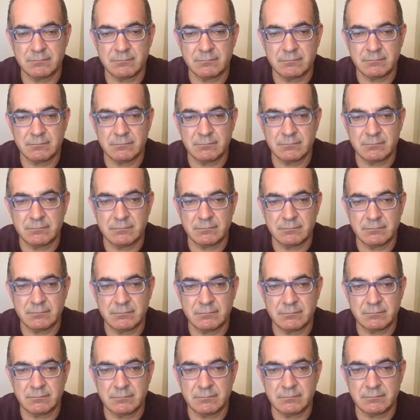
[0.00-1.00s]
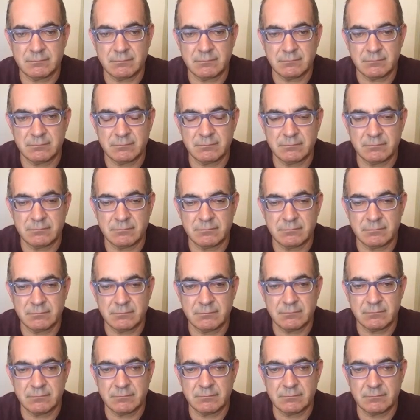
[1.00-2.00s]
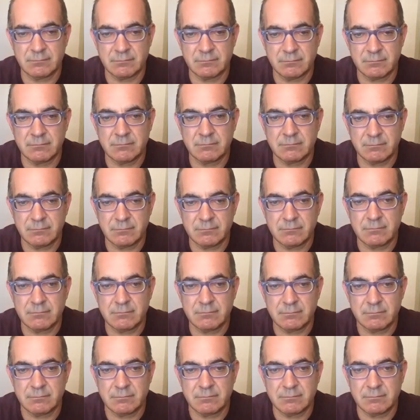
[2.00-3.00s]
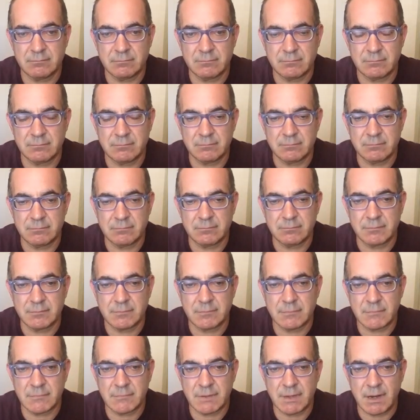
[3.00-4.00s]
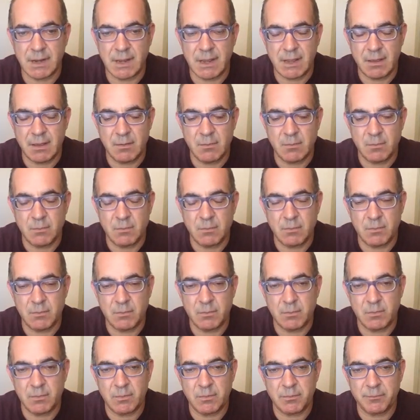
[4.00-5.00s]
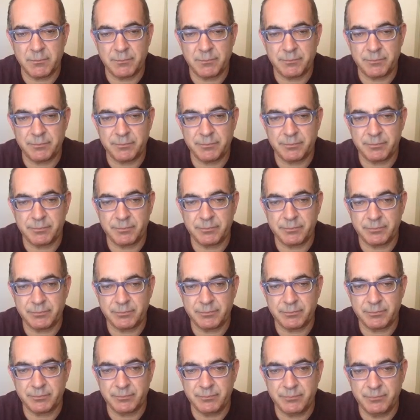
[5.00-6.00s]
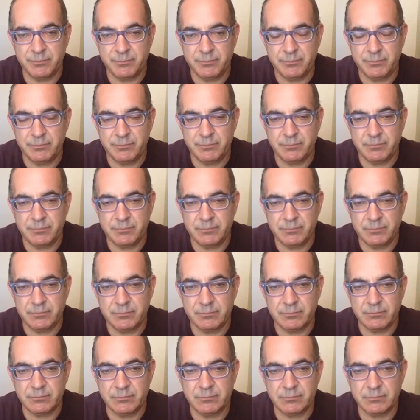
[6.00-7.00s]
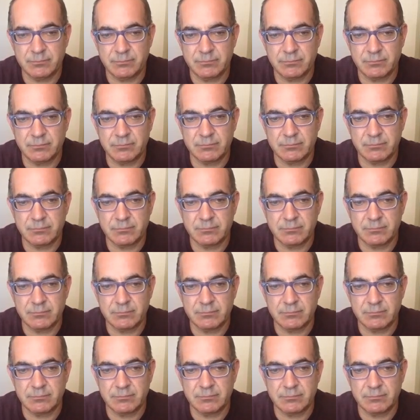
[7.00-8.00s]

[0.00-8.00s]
The person shown says nothing.